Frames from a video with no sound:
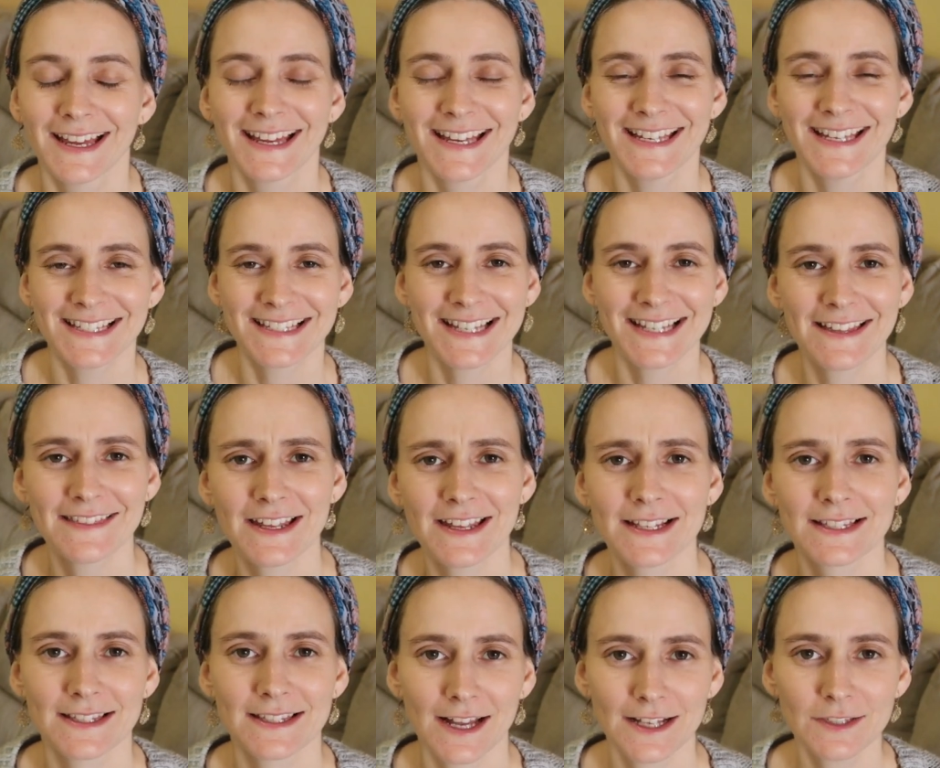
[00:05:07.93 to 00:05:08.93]
He said that
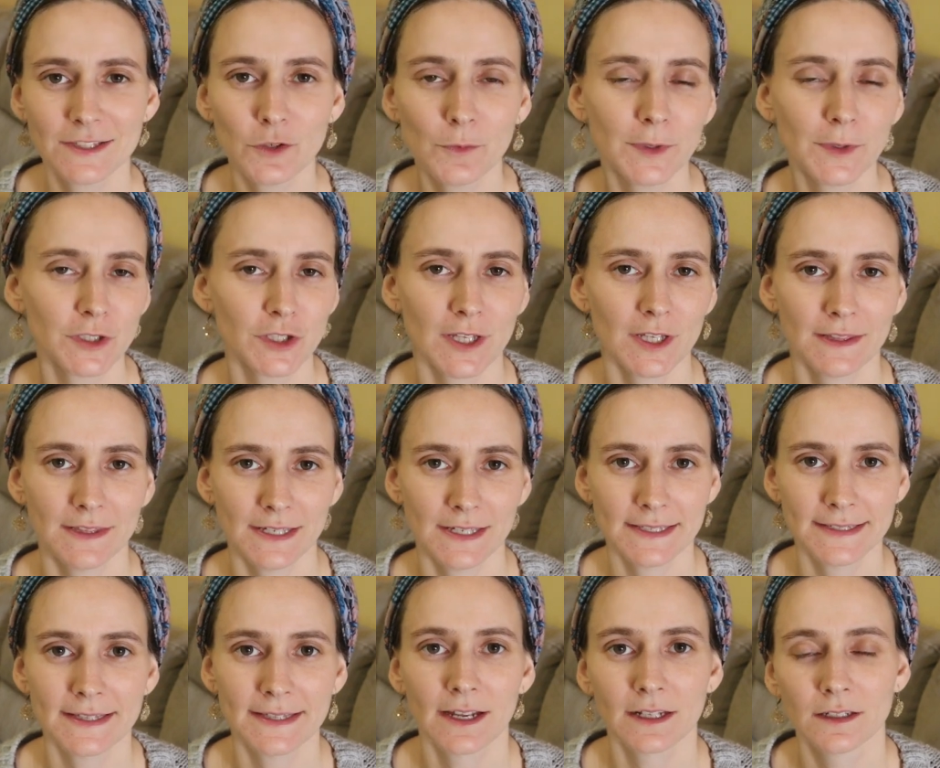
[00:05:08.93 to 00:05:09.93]
it's not so much that
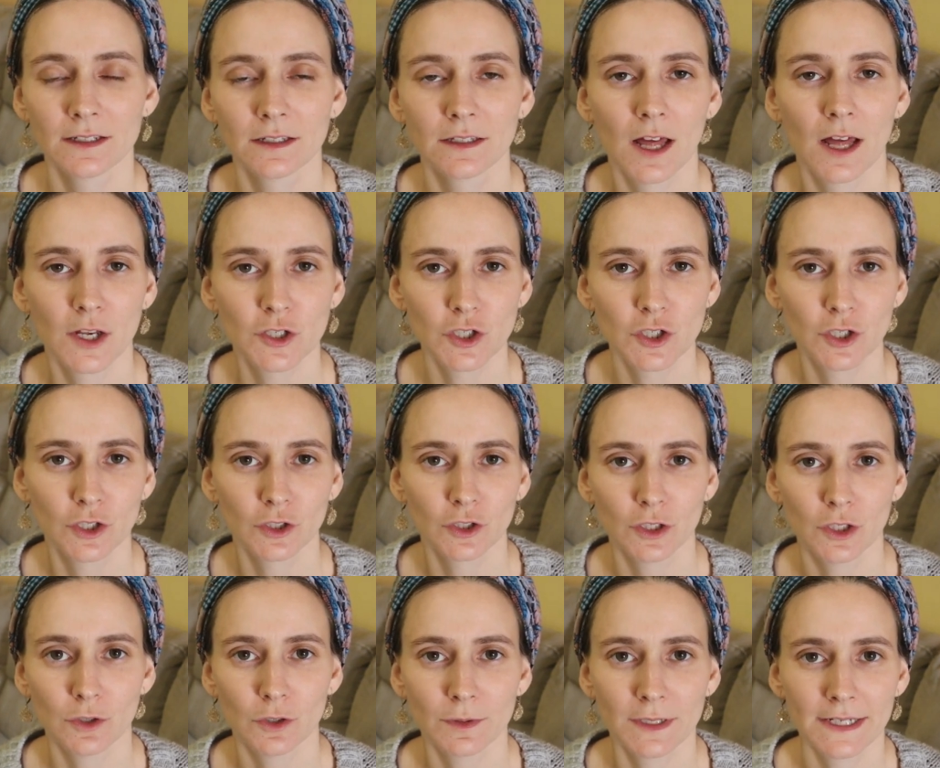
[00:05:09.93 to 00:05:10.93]
these technological
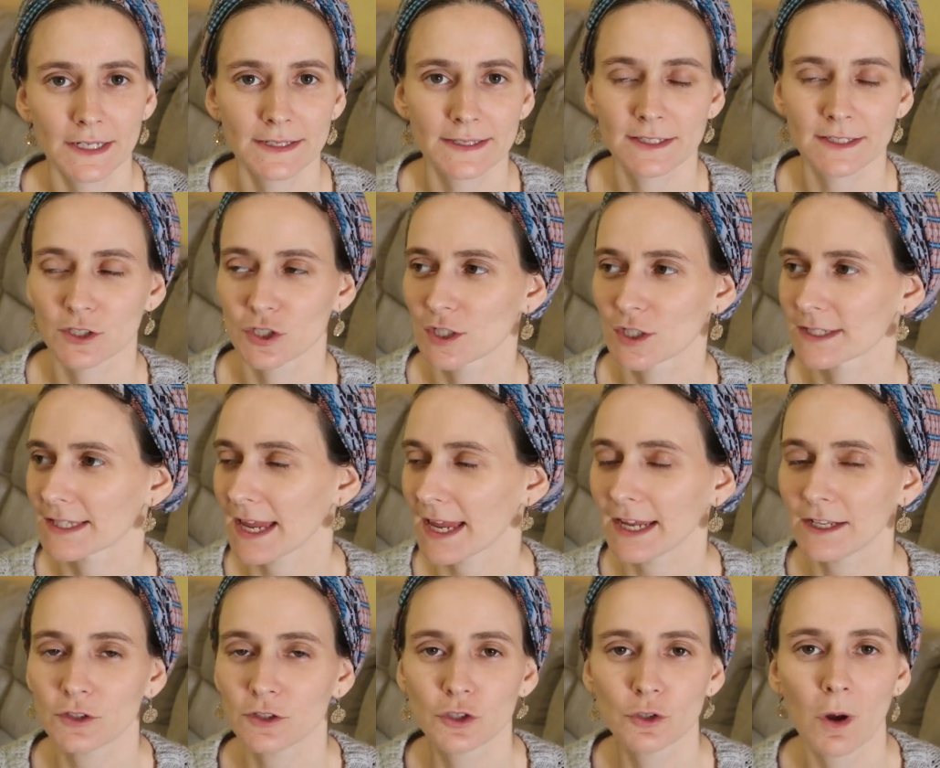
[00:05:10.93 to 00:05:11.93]
units such as
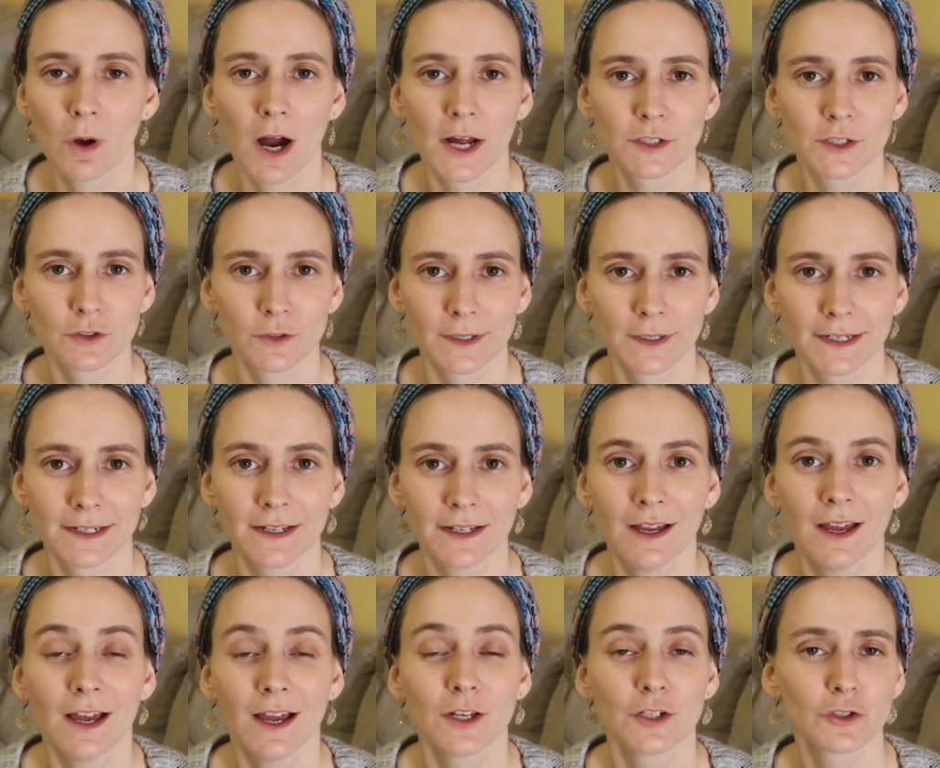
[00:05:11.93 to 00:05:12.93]
8200
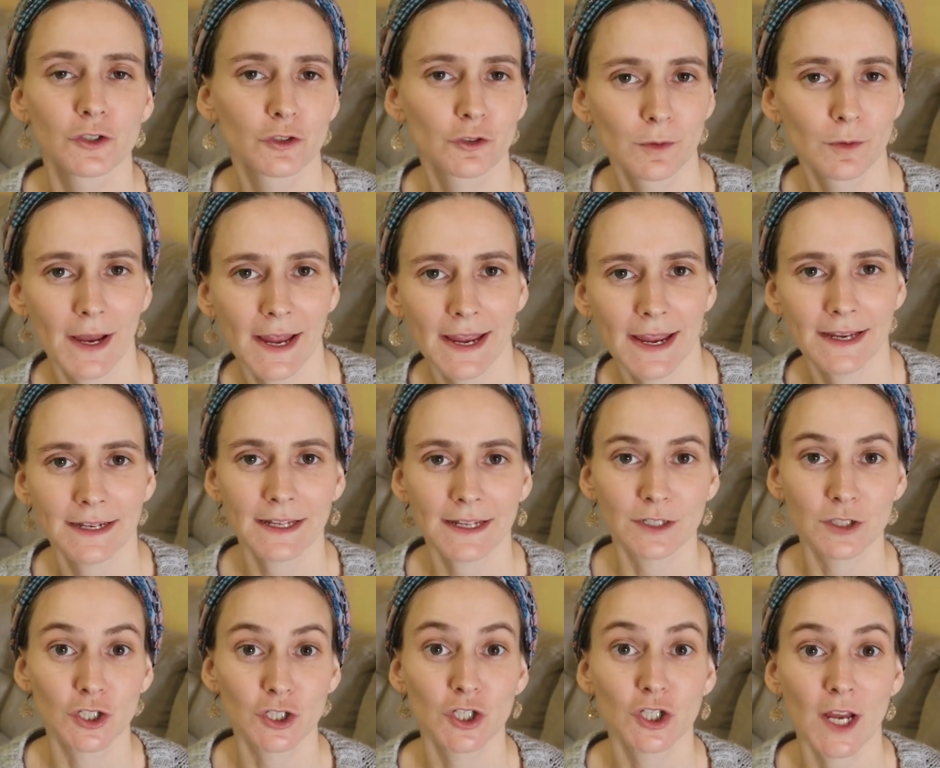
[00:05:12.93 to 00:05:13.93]
train
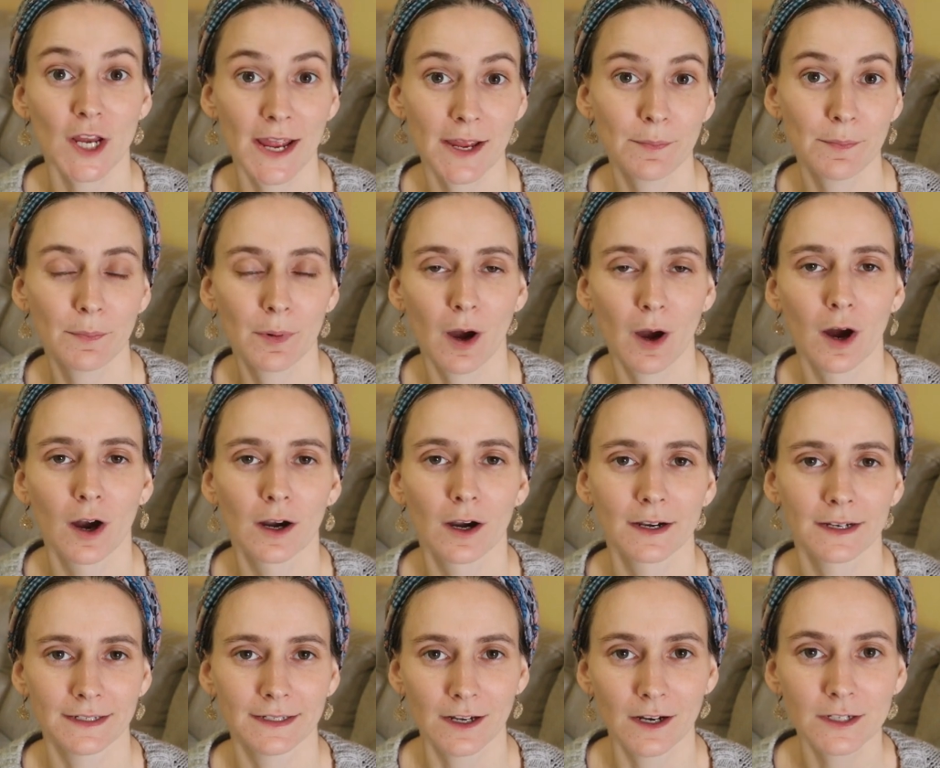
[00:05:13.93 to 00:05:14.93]
and shape
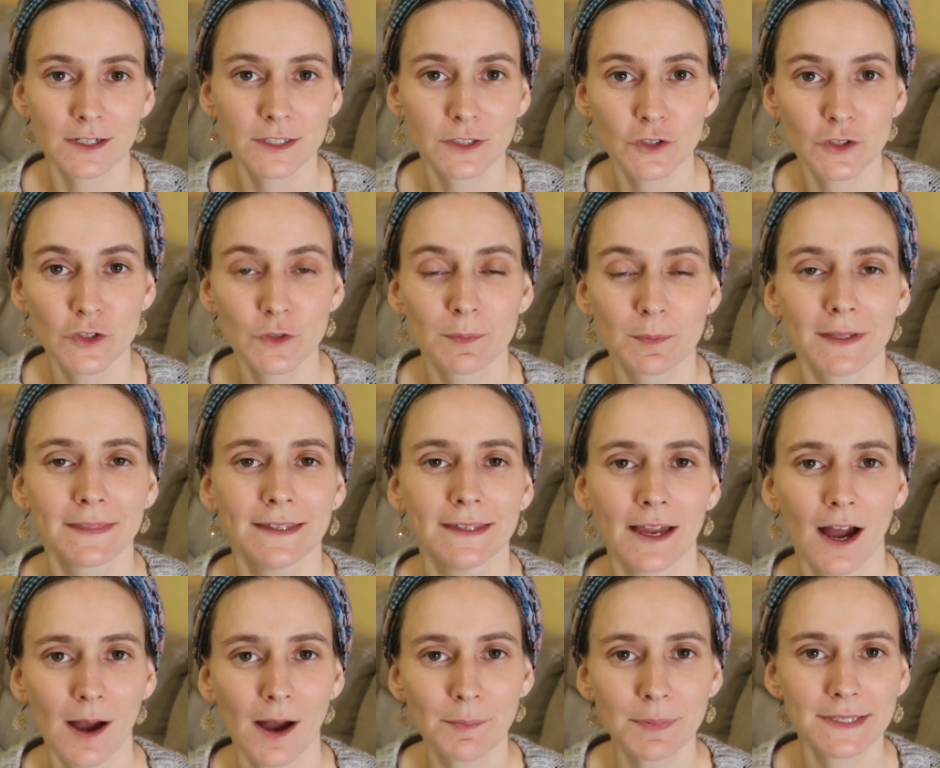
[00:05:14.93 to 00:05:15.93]
our youngsters, but the
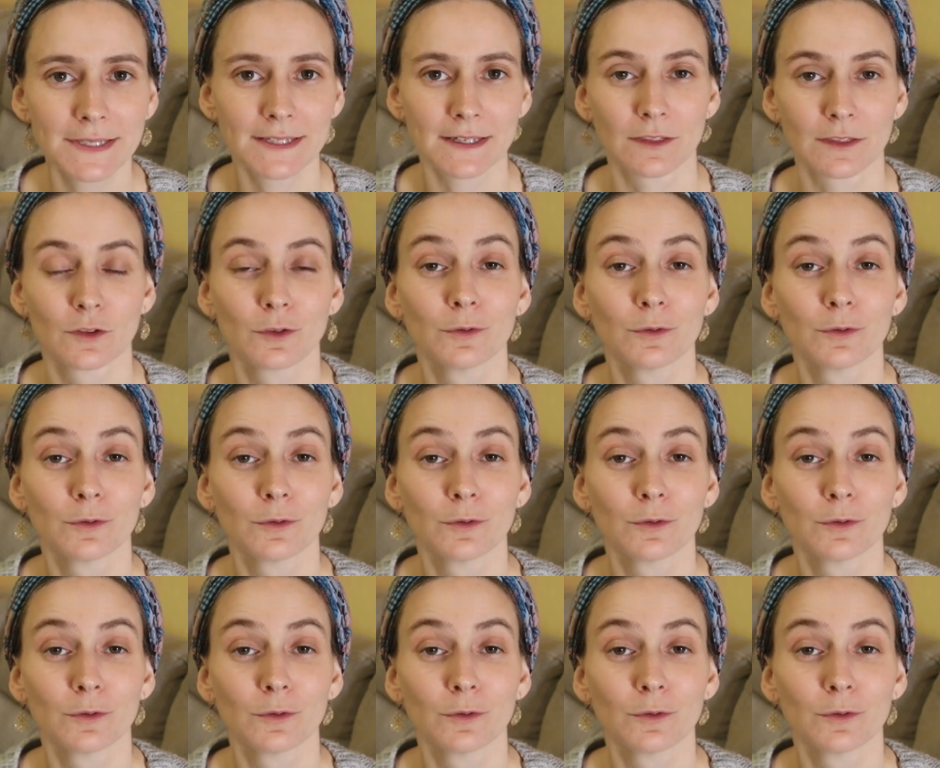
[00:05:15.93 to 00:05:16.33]
opposite.